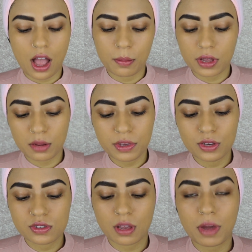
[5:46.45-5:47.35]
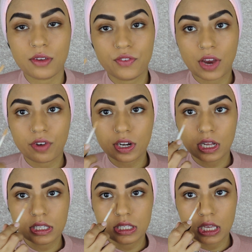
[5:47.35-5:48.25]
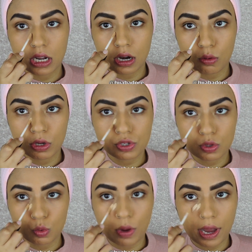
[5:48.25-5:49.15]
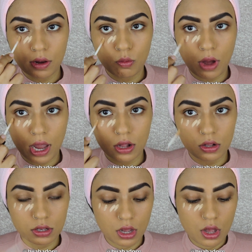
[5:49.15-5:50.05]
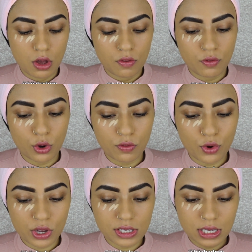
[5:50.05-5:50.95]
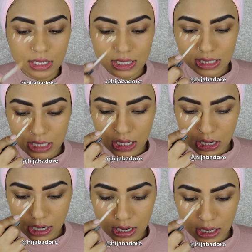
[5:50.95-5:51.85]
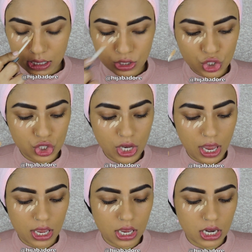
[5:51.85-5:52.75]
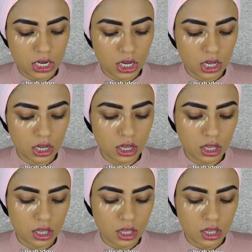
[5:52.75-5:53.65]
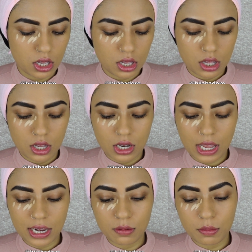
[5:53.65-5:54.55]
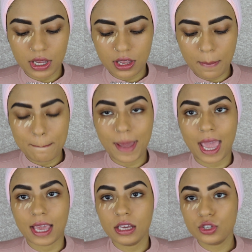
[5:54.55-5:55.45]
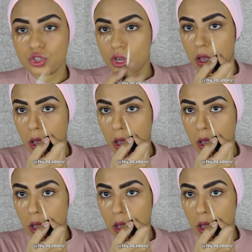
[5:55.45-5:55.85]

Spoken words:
I'm gonna be using my favorite concealer, which is Wet n Wild Photo Focus Concealer in shade light medium beige.